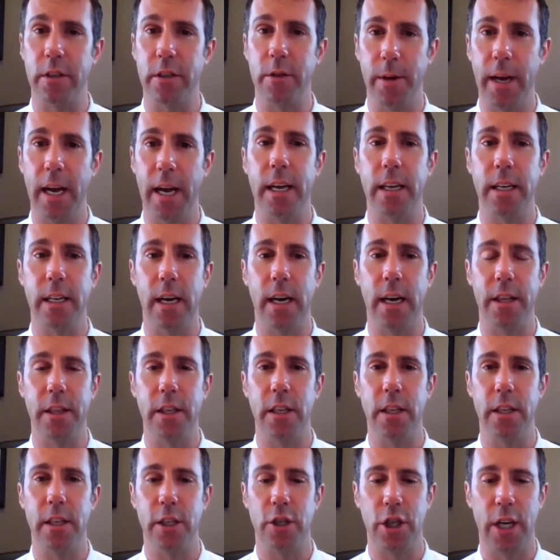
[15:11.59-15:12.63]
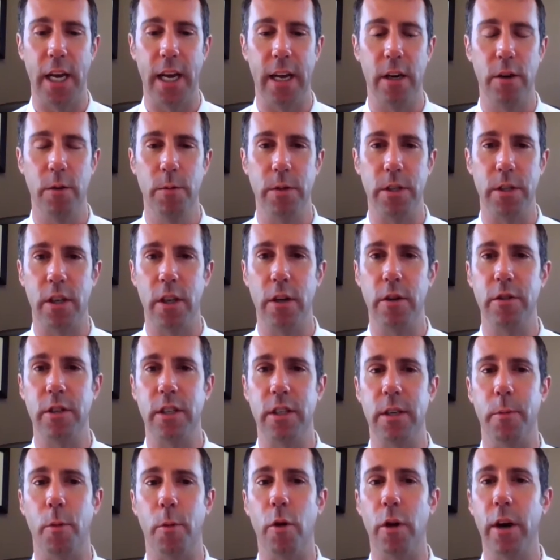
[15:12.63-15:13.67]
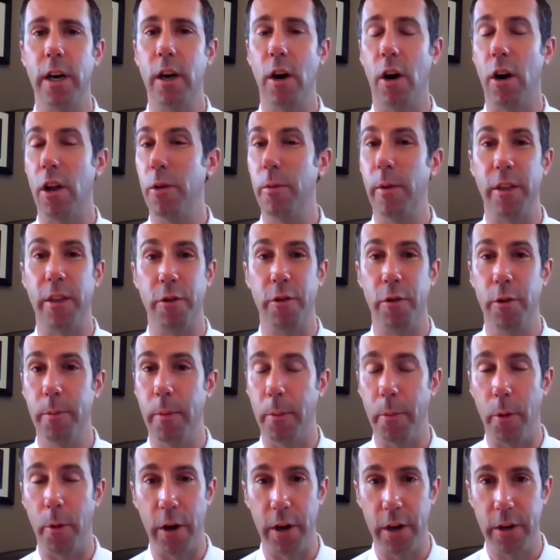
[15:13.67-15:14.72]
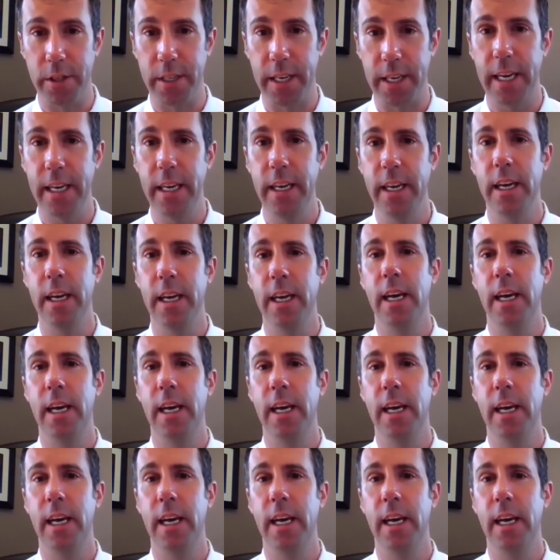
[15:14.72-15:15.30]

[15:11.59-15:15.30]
We had the channel was closed to mooring all the way through Memorial Day.